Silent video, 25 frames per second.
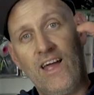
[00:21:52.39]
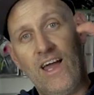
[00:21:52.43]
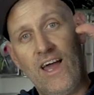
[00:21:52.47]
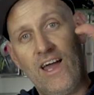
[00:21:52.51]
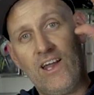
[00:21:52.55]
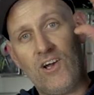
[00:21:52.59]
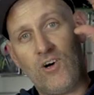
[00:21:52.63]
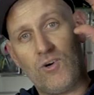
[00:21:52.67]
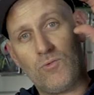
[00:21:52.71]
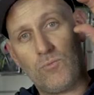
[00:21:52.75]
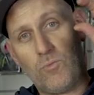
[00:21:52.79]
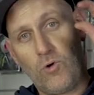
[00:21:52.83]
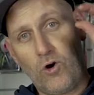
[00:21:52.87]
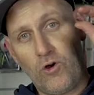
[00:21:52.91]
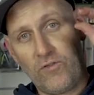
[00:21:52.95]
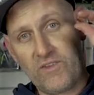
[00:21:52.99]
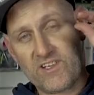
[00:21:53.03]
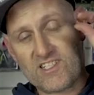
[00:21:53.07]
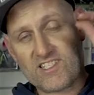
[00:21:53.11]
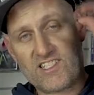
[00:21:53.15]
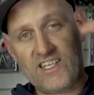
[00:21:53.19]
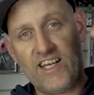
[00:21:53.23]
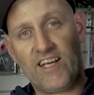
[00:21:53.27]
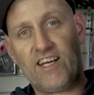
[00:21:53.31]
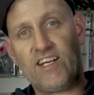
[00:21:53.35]
and on
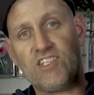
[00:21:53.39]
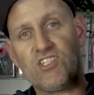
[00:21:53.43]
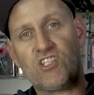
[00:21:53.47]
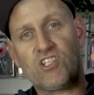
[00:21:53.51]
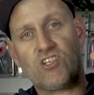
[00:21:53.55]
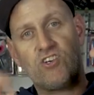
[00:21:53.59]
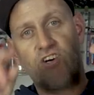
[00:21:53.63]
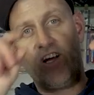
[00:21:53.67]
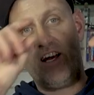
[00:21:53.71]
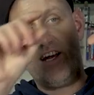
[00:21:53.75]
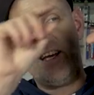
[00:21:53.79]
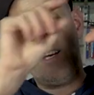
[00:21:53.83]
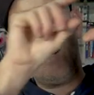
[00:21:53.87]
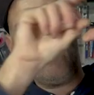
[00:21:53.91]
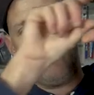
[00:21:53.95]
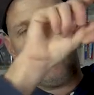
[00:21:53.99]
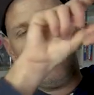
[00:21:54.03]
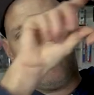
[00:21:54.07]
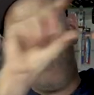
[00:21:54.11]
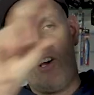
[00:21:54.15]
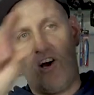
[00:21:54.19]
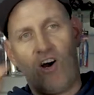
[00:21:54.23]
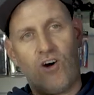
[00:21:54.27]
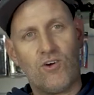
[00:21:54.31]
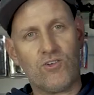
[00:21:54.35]
the second screen
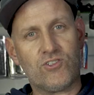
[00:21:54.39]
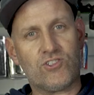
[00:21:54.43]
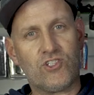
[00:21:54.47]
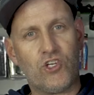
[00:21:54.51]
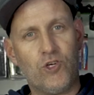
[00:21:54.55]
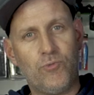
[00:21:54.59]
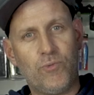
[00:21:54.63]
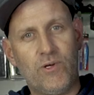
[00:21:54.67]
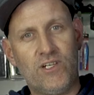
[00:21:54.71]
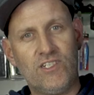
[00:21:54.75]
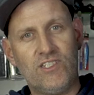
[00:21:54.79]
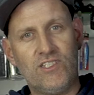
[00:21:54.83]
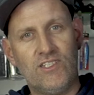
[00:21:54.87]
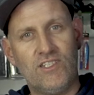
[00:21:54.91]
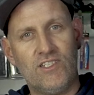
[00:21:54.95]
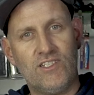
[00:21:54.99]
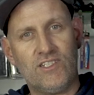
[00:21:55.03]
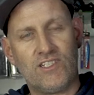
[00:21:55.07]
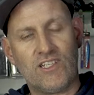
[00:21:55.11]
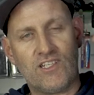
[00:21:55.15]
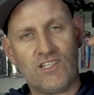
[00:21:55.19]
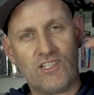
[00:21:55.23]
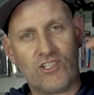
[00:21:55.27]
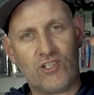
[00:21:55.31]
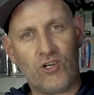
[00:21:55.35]
I'll zoom in
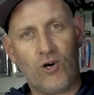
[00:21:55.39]
to the